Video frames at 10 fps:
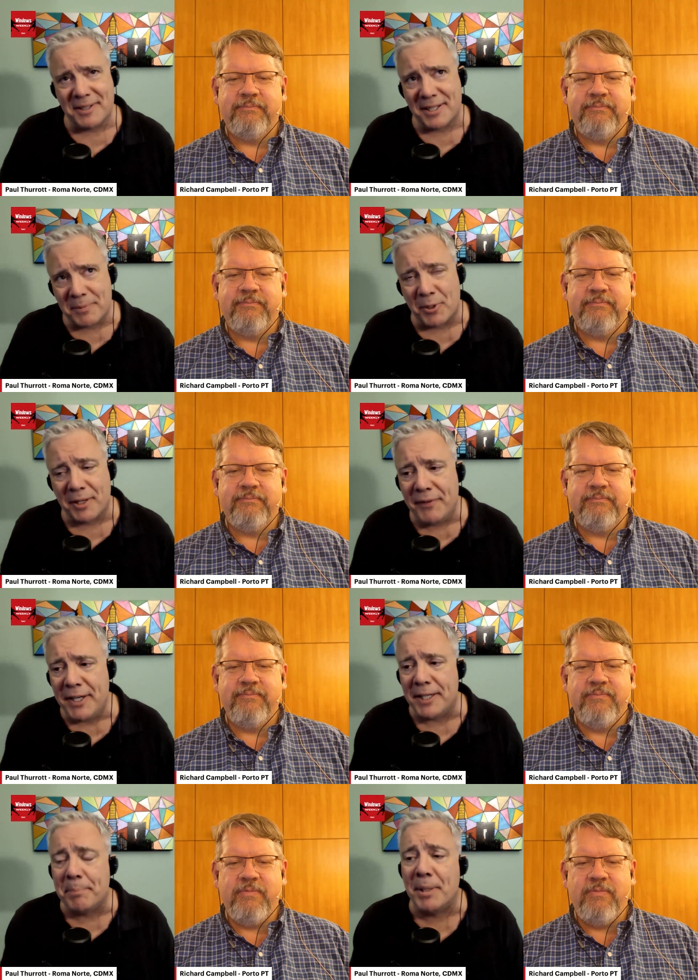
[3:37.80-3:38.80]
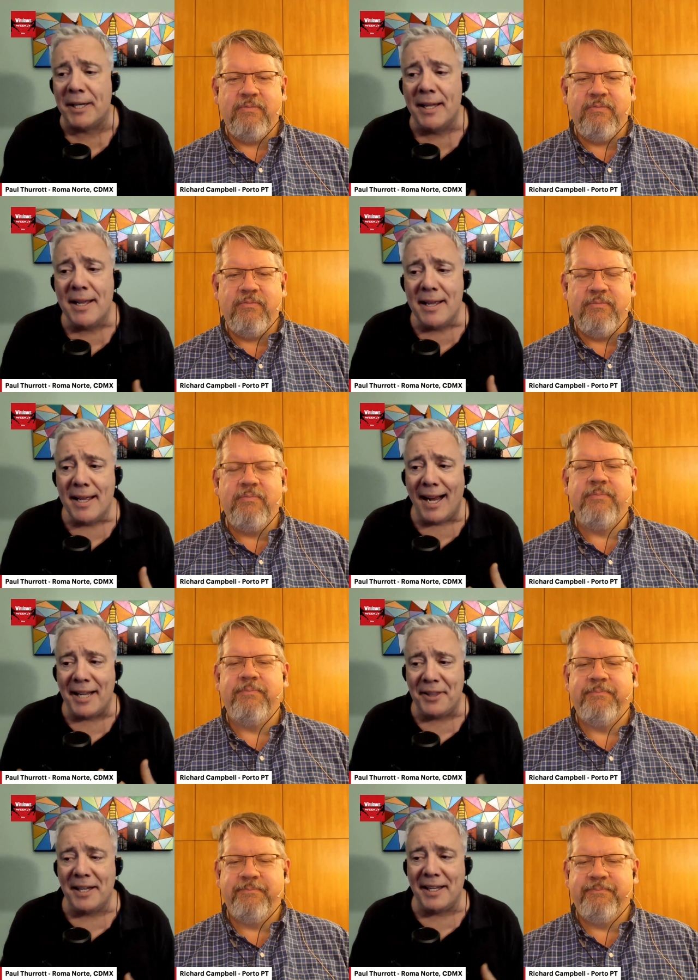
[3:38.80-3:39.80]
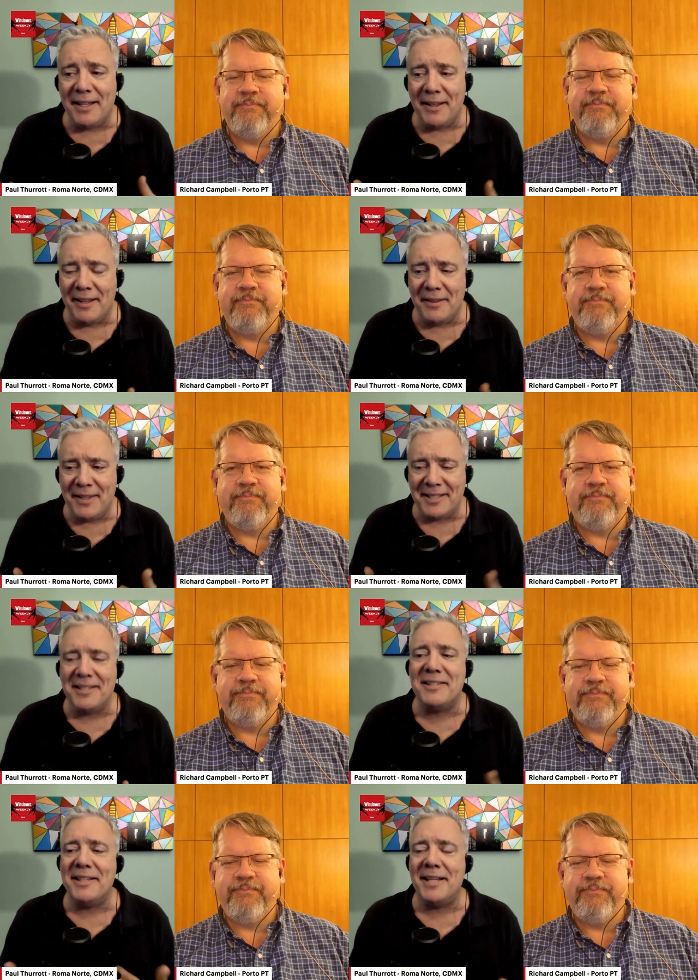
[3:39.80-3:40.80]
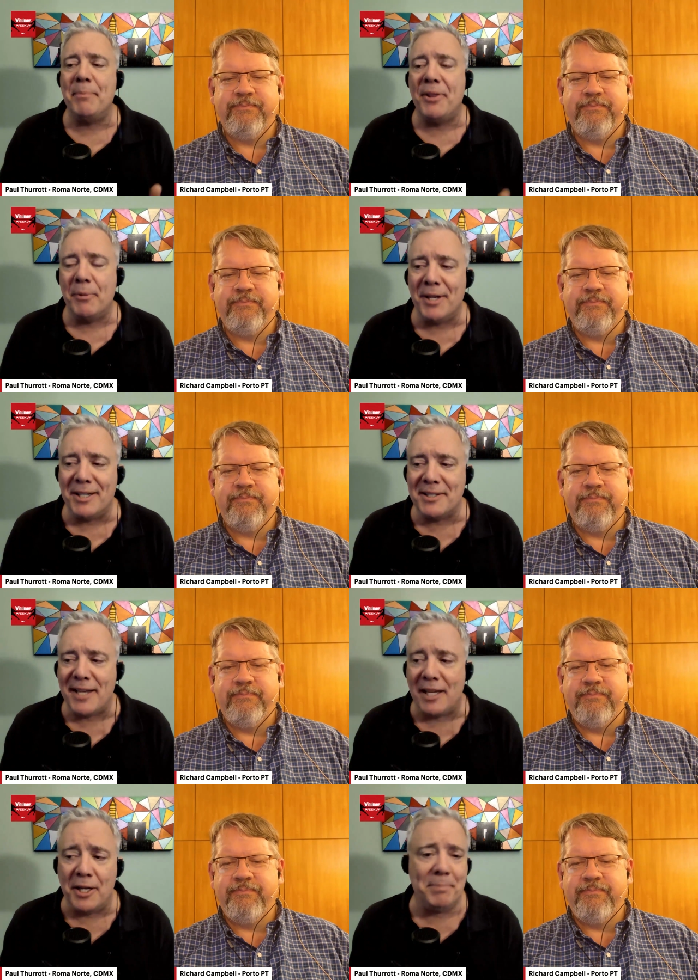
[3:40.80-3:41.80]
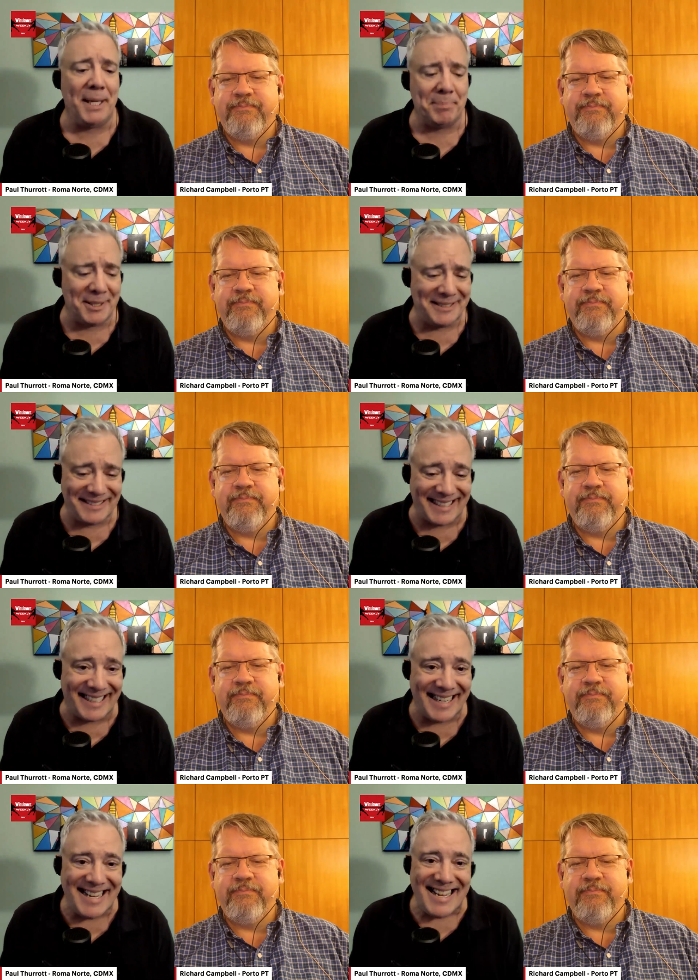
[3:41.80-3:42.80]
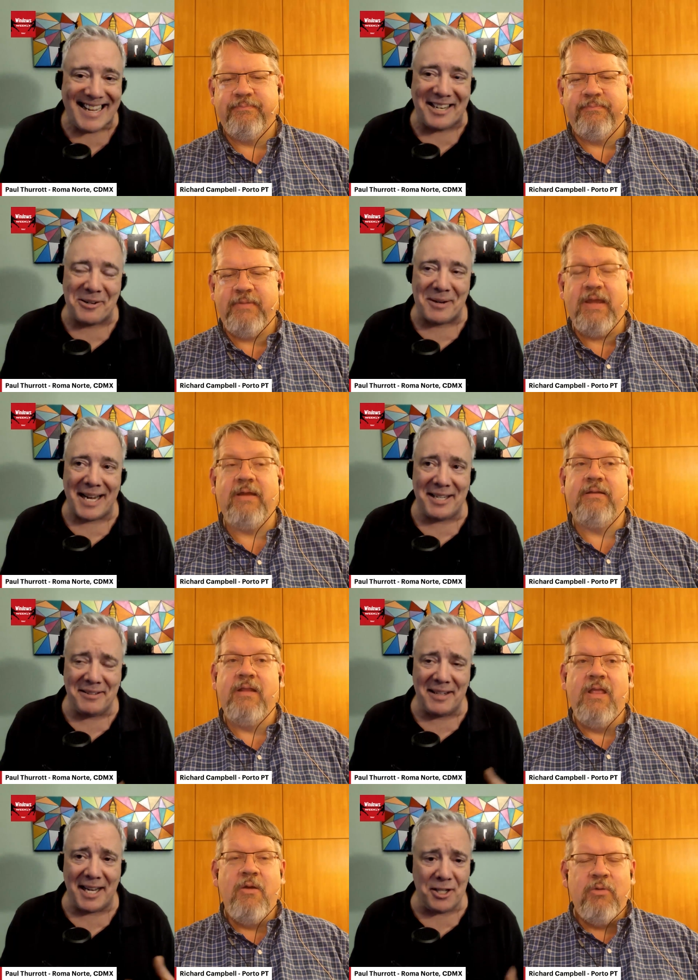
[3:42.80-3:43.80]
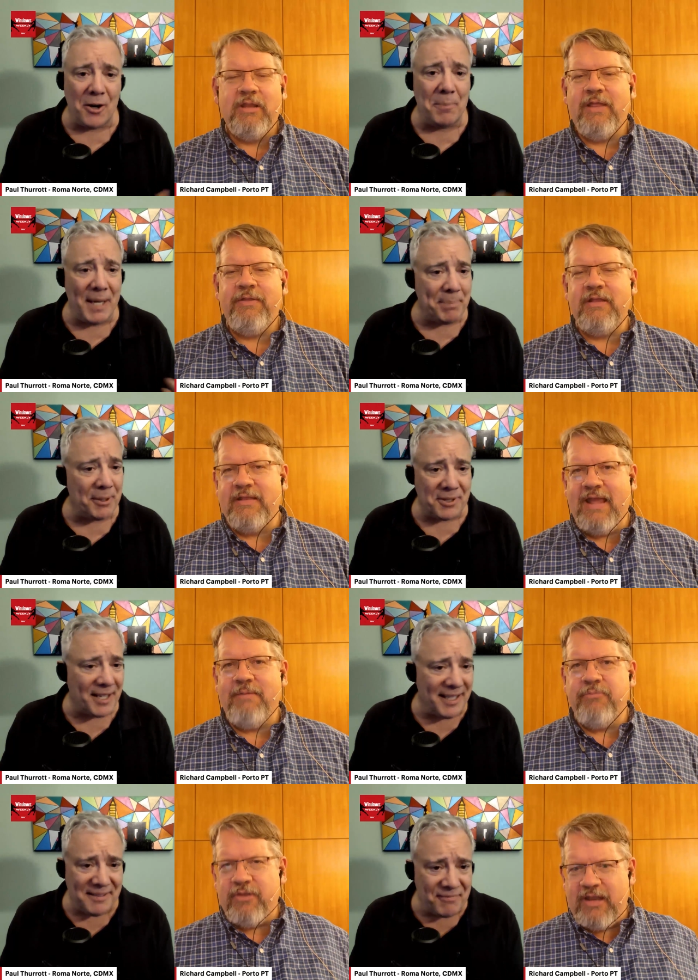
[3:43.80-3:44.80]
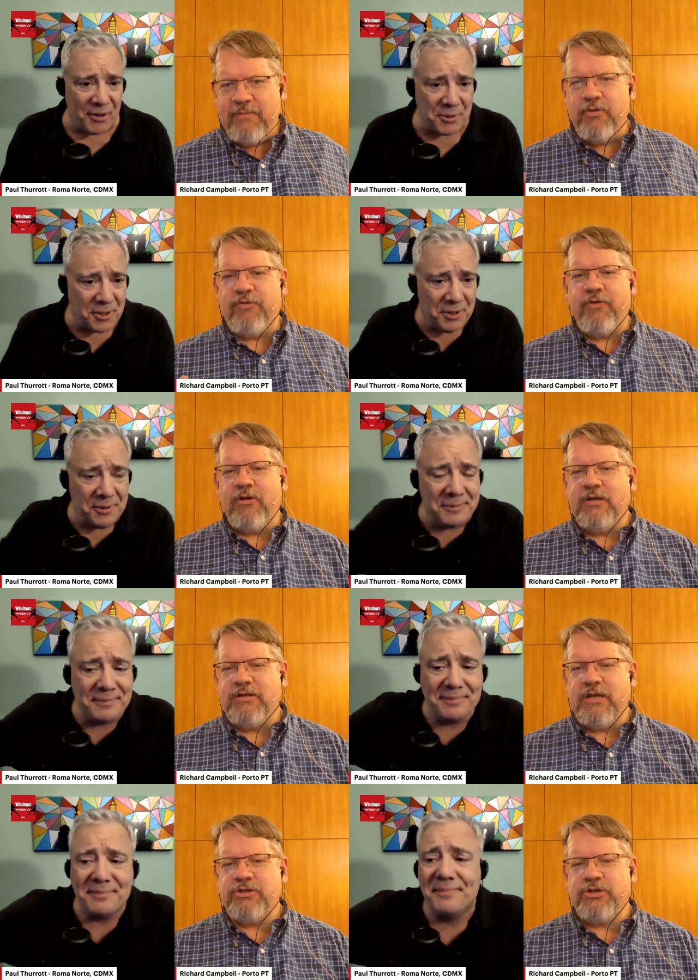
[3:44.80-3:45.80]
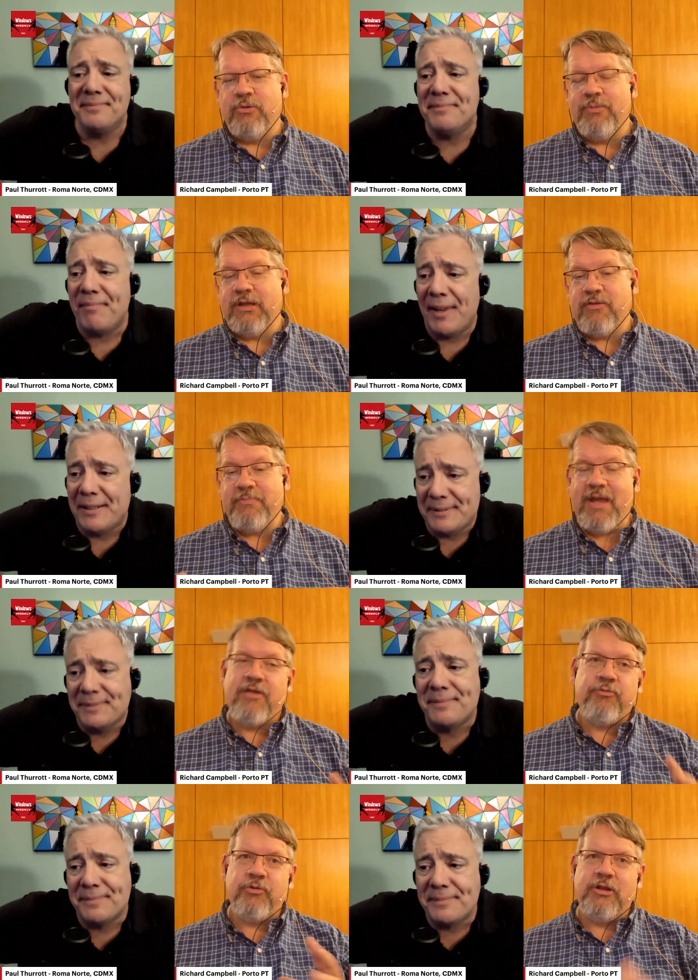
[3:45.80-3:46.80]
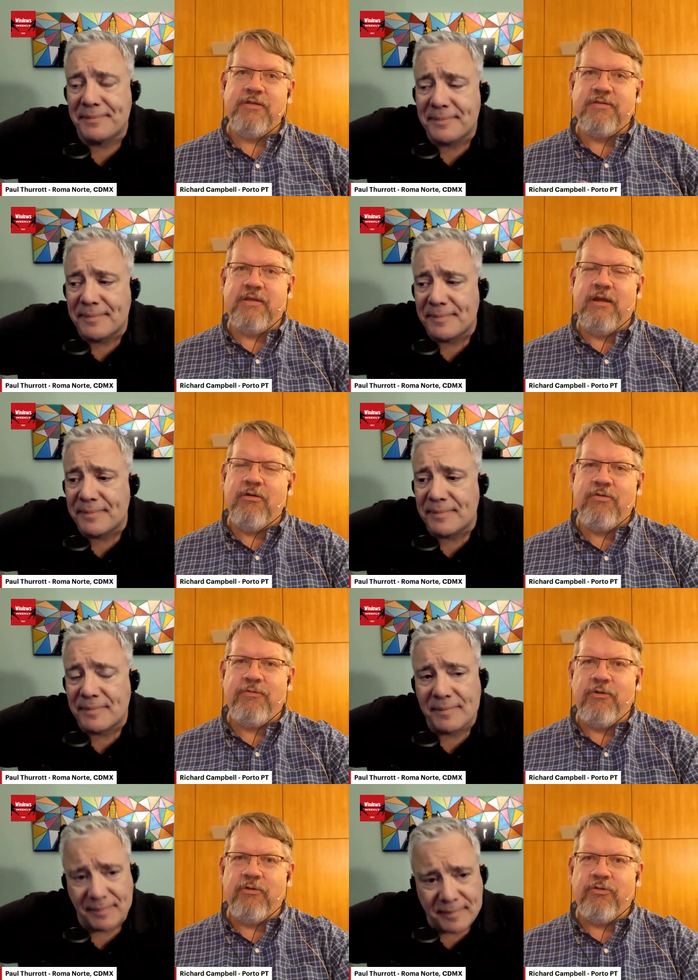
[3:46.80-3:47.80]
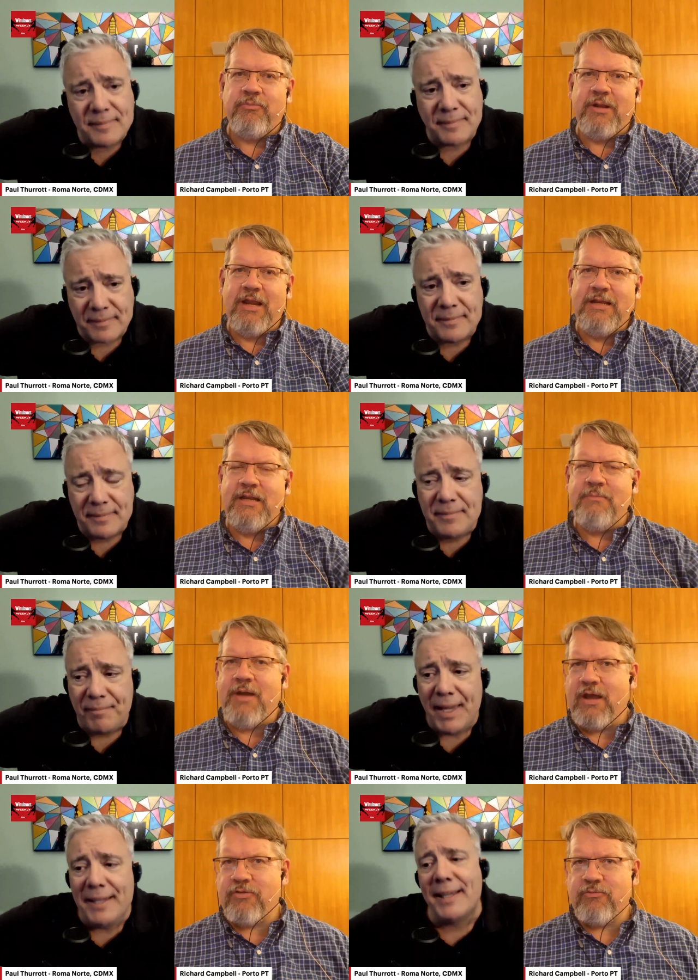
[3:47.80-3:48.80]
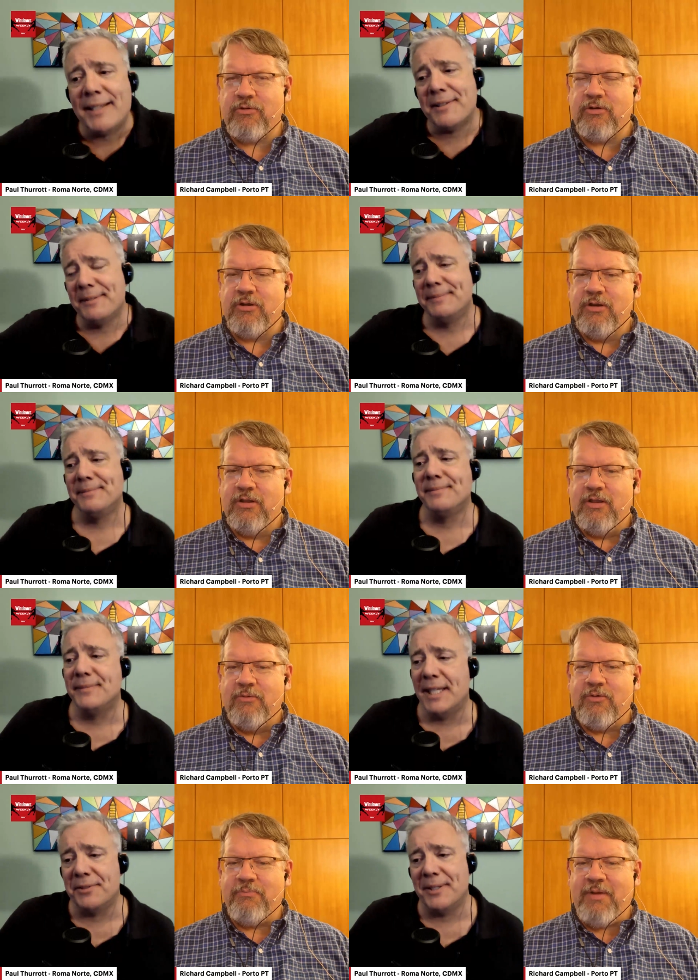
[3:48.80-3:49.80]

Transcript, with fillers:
Speaker 1: it's, it's more convenient, but mm-hmm. I think it, this is the type of thing we could sell on people. Like, you know, yeah. I, I
Speaker 2: know well, and I people think the name, say, the name oh, was very intentional because passwordless scares folks, but I need a password. Yes. Right. Where